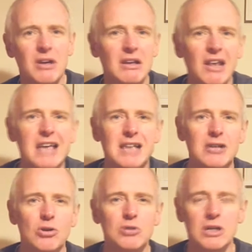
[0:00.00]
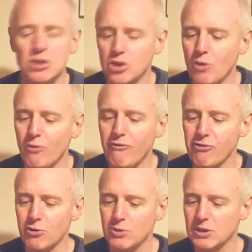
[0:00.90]
less exotic stone
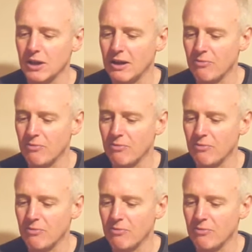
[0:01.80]
fruit